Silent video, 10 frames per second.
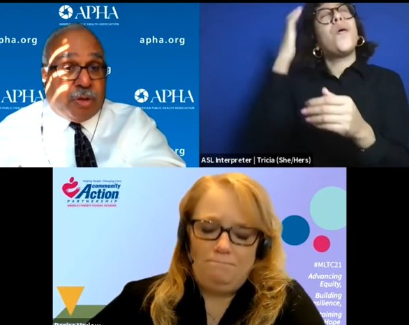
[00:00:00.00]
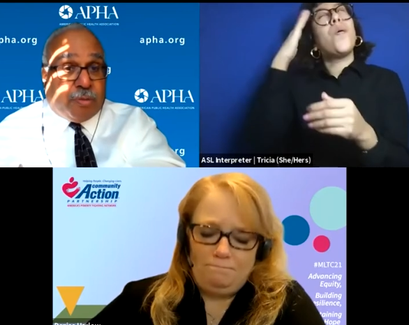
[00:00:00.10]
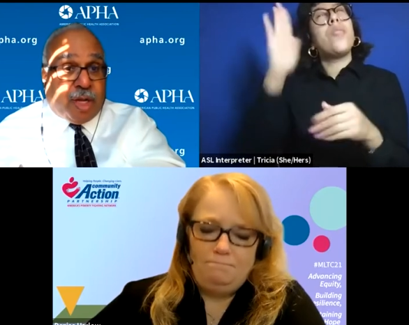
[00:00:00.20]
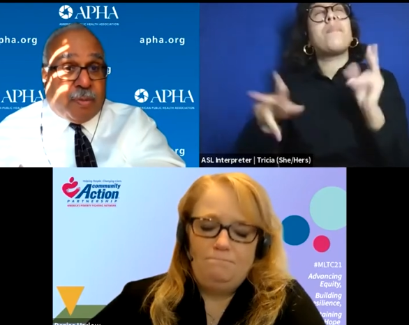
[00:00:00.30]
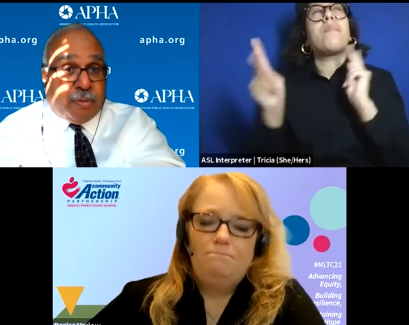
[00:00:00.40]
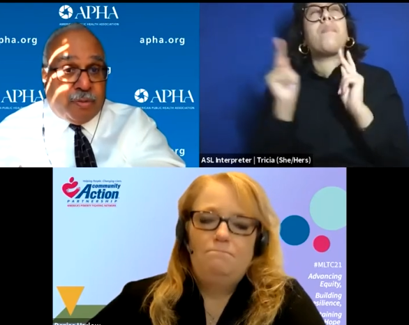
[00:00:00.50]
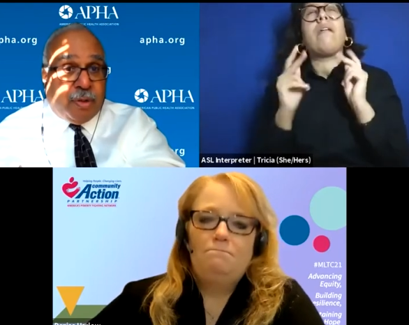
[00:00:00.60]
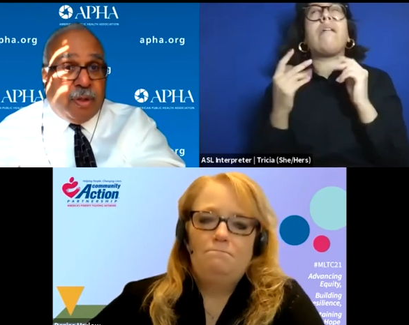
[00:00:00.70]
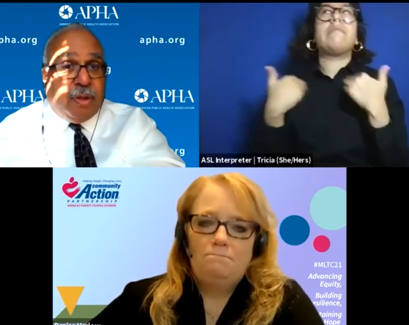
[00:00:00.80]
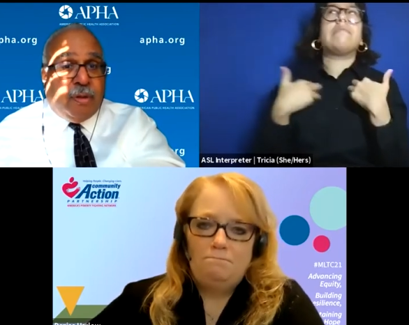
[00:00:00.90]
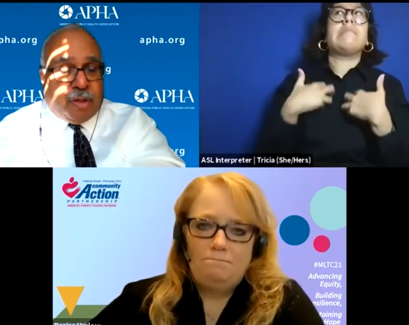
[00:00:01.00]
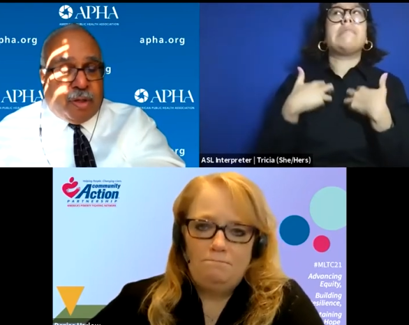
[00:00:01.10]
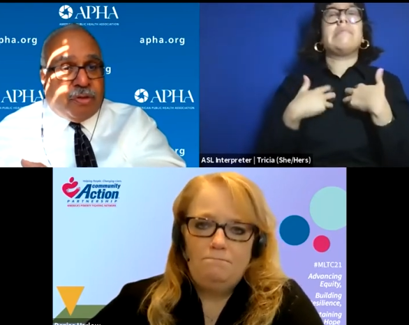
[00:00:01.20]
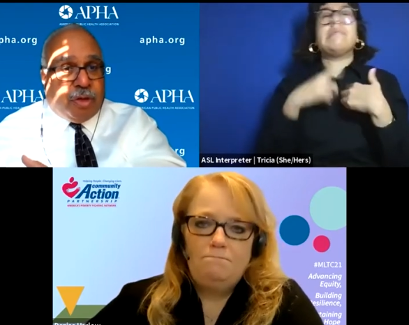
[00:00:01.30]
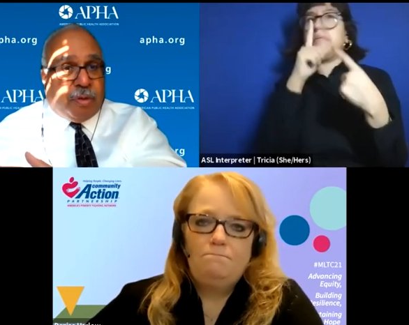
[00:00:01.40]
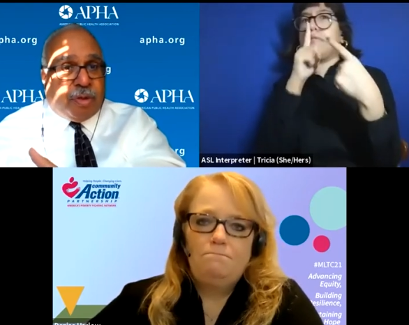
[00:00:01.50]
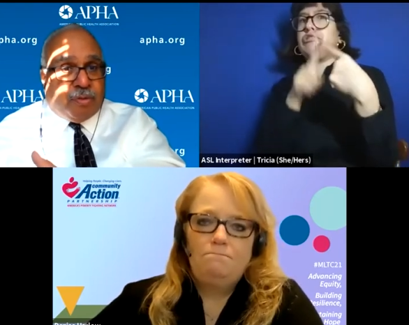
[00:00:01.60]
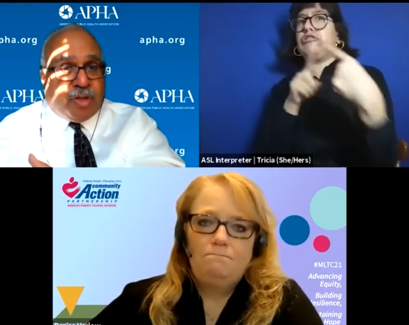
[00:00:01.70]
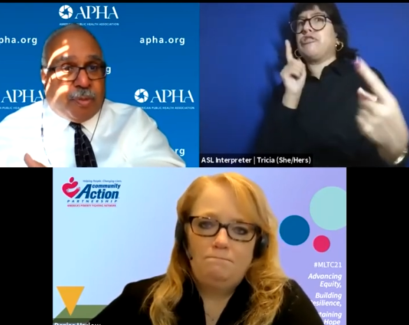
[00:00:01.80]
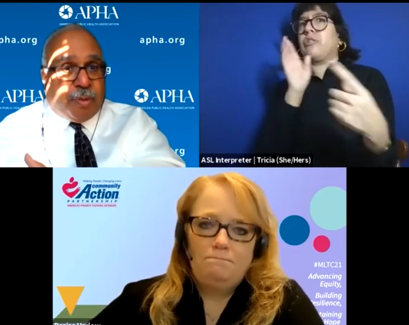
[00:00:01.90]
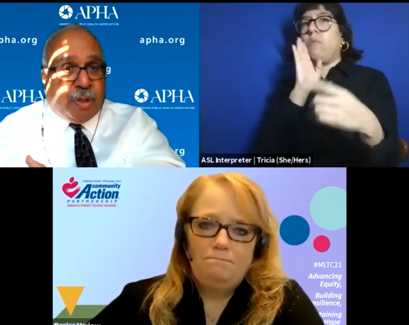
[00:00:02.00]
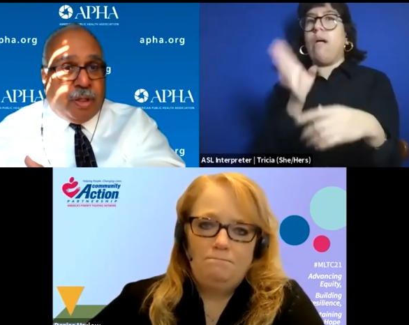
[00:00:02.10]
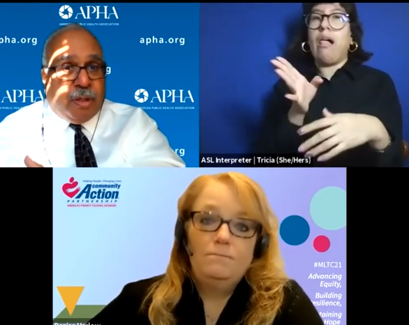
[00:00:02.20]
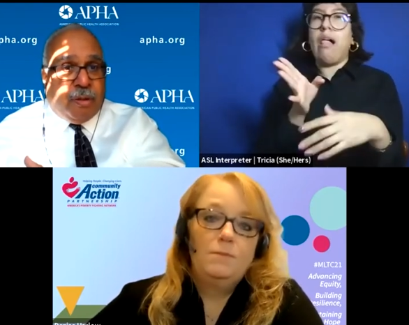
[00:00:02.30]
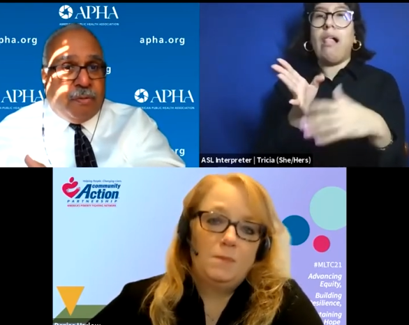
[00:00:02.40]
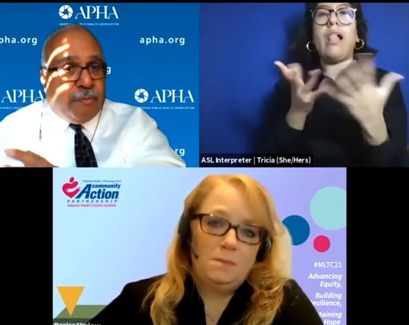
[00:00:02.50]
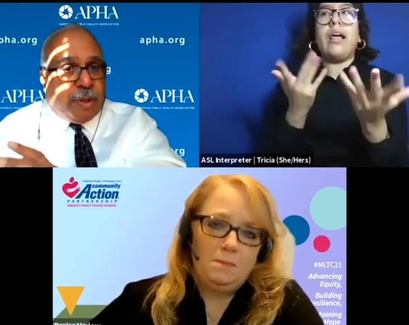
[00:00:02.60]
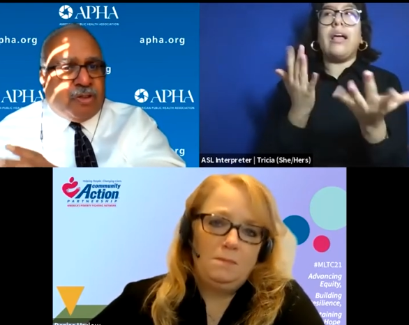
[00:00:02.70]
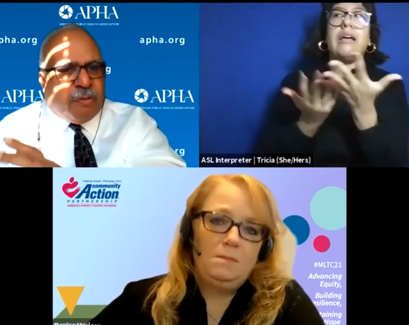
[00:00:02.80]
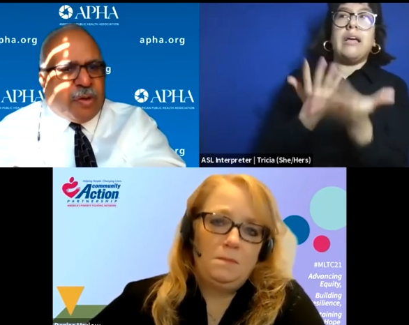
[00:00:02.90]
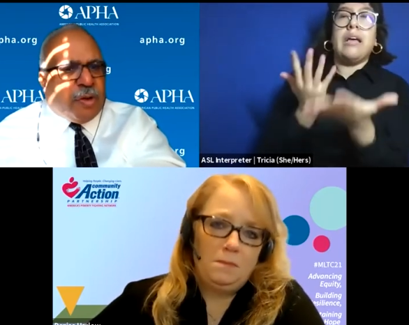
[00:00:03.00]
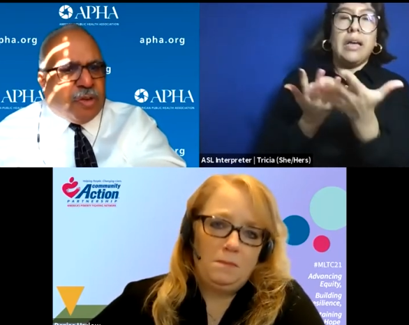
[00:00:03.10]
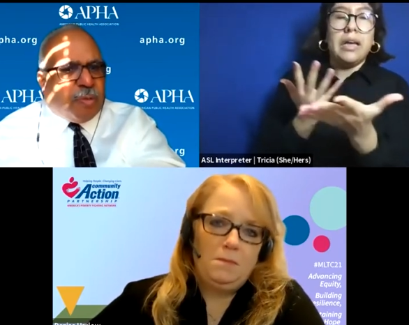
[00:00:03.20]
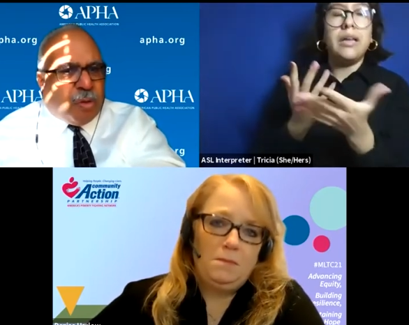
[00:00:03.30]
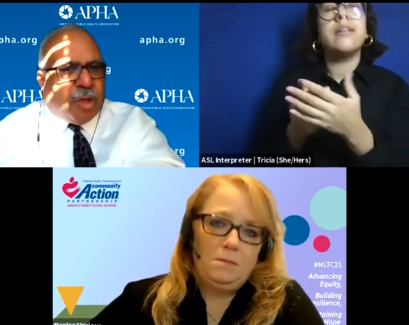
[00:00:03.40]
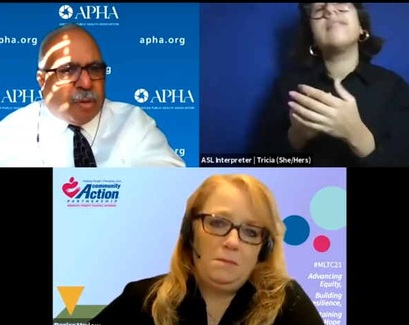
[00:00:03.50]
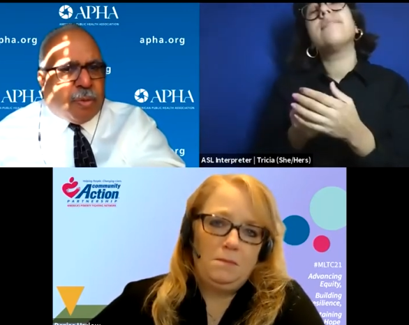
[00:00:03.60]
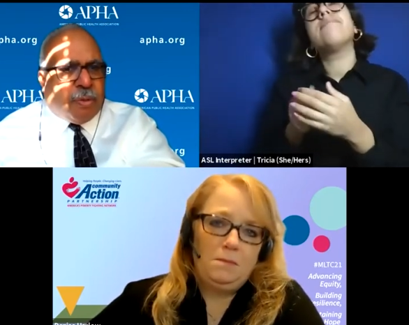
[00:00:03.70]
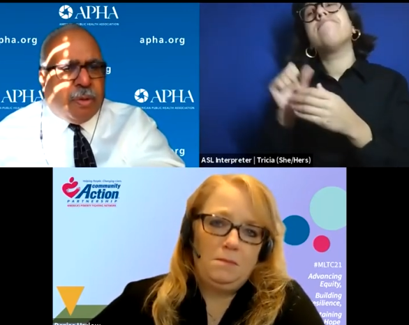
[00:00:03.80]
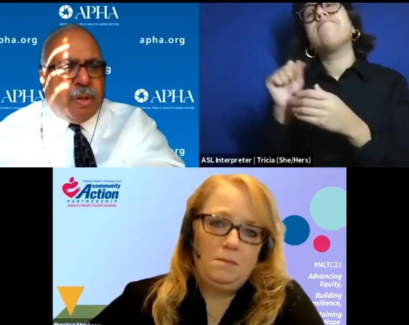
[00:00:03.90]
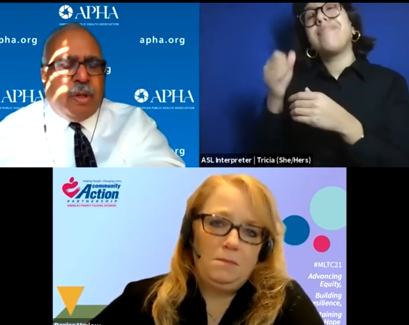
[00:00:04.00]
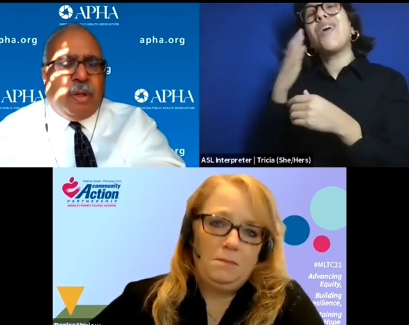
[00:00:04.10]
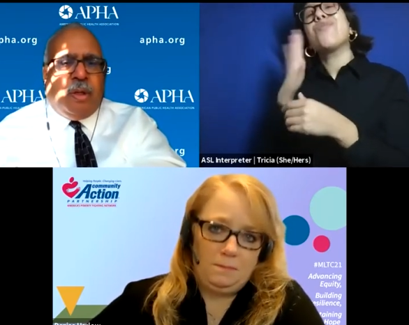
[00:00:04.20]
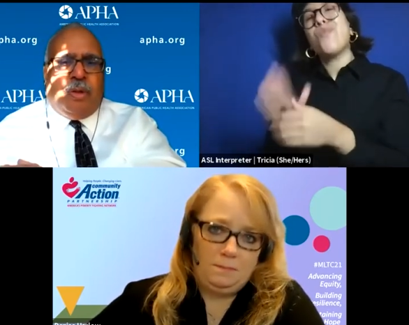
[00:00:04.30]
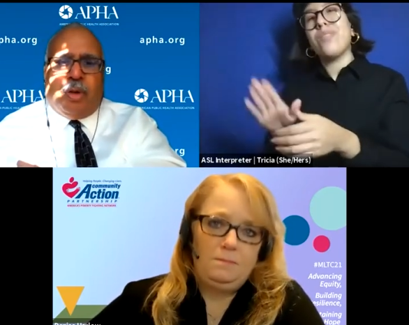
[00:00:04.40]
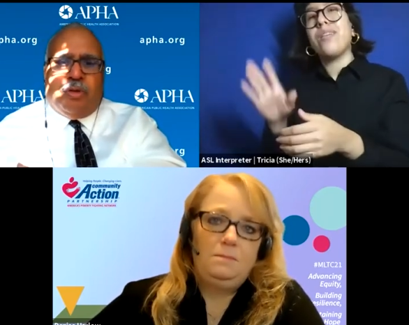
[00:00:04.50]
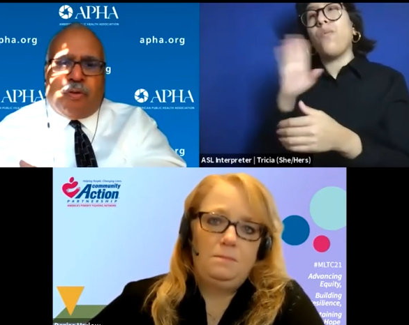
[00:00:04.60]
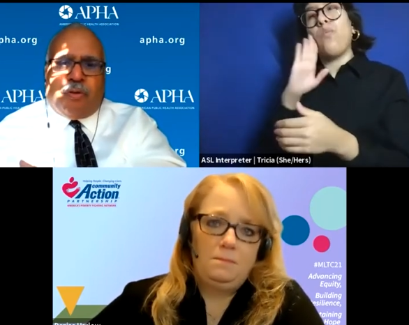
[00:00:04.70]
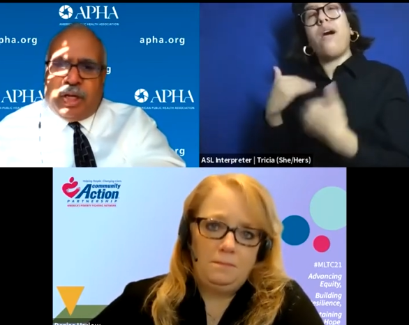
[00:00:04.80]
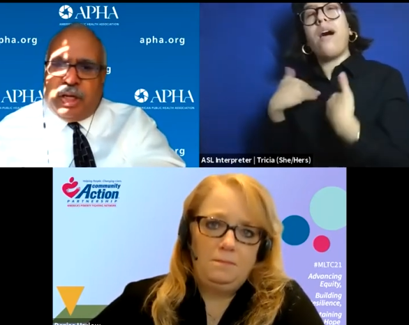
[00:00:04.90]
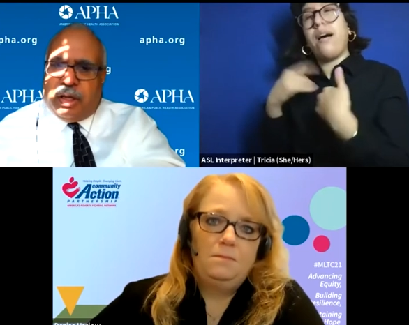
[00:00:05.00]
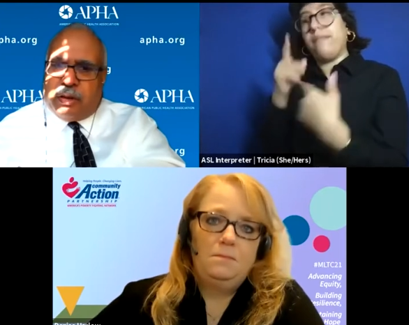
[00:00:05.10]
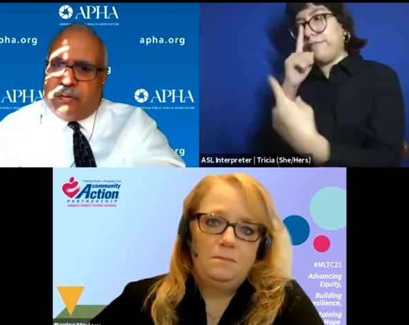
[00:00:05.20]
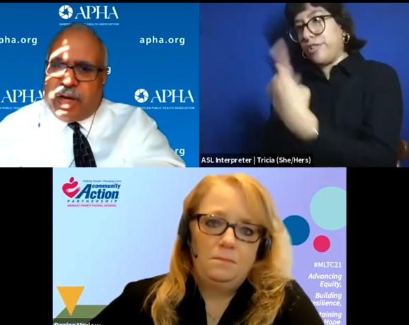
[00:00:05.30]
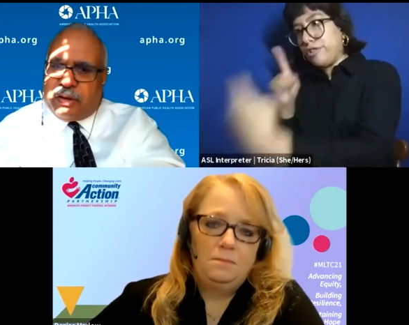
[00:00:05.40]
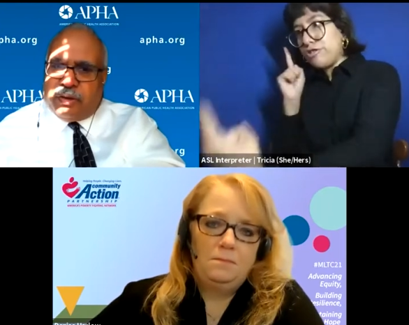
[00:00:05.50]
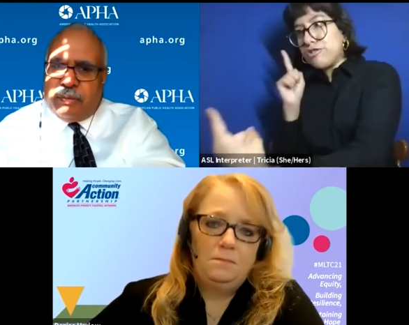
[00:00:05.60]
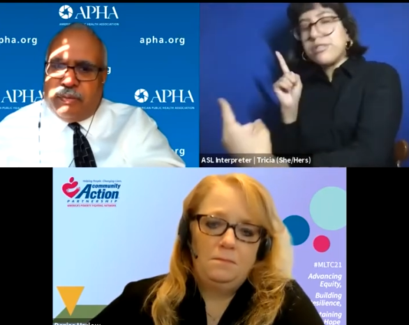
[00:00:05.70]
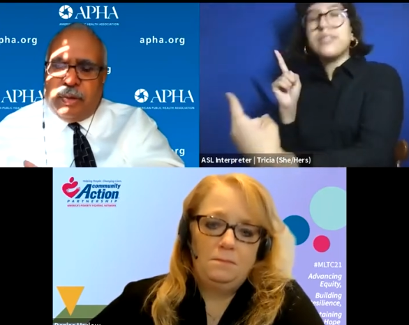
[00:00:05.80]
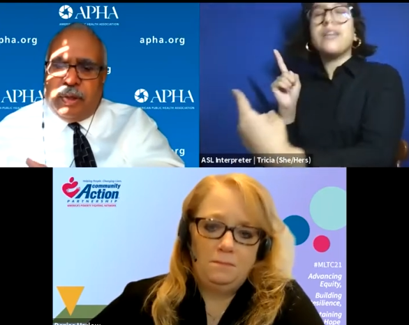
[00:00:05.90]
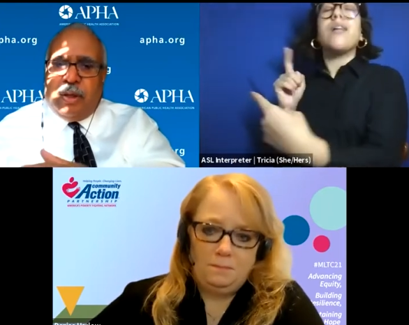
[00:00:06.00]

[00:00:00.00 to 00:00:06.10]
Speaker 1: allergic problems. We have to deal with them separately, but it's a very small number, no different than any other vaccine.